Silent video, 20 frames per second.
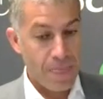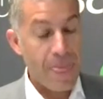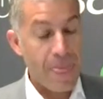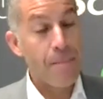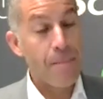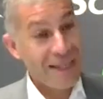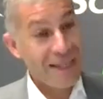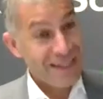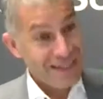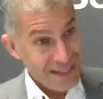
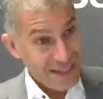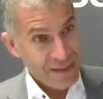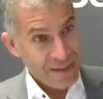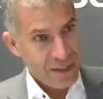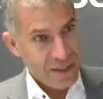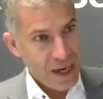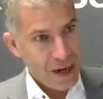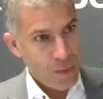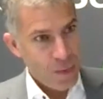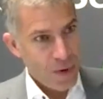
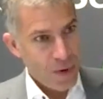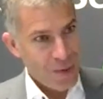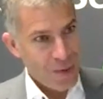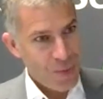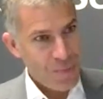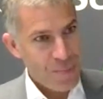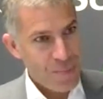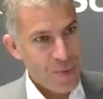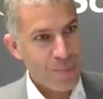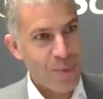maintain our
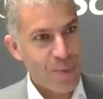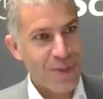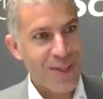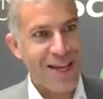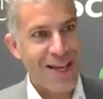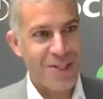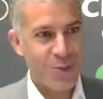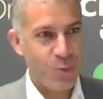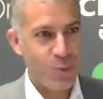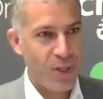equipment, but
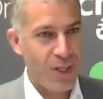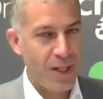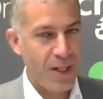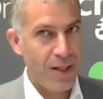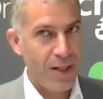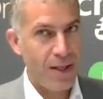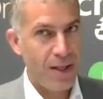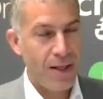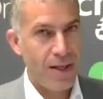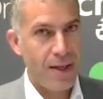as
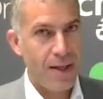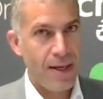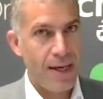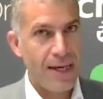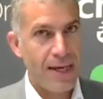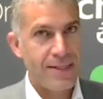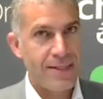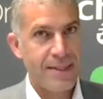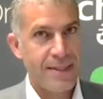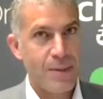well,
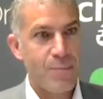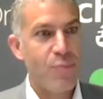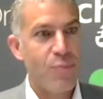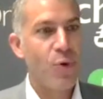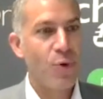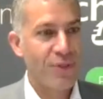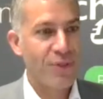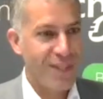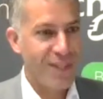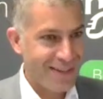I think
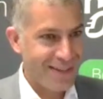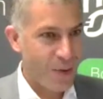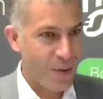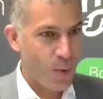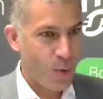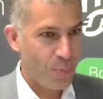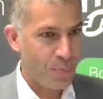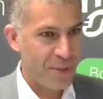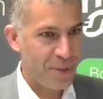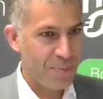protect
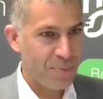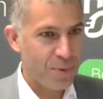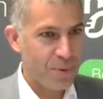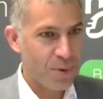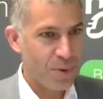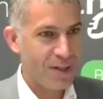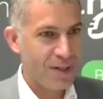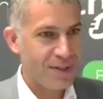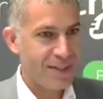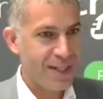our people.